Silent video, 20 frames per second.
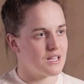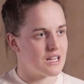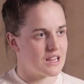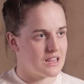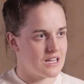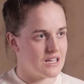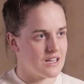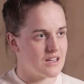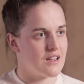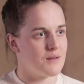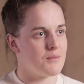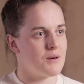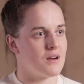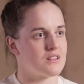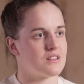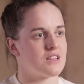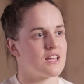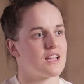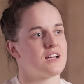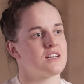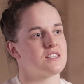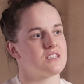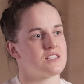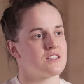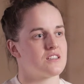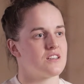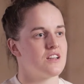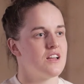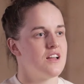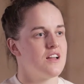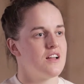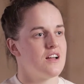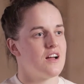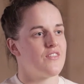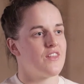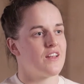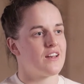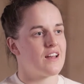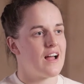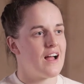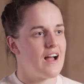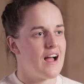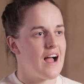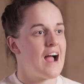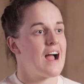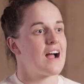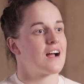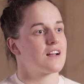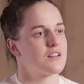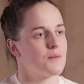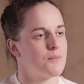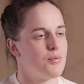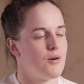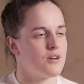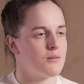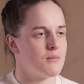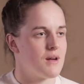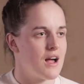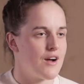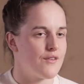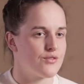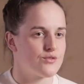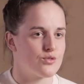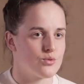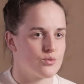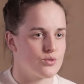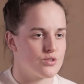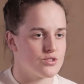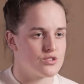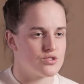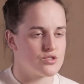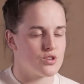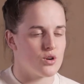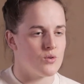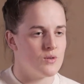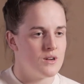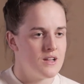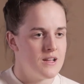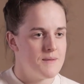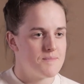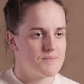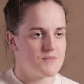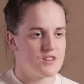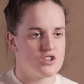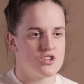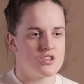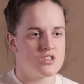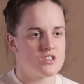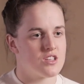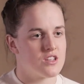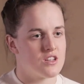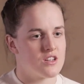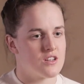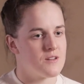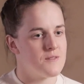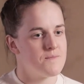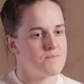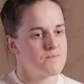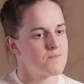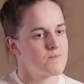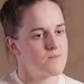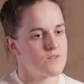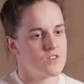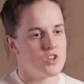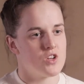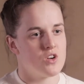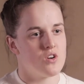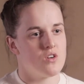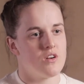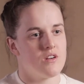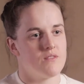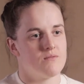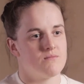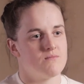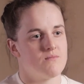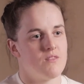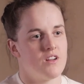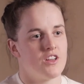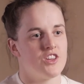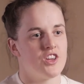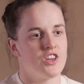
to think about things and, and then act upon them afterwards. So, just to, you know, a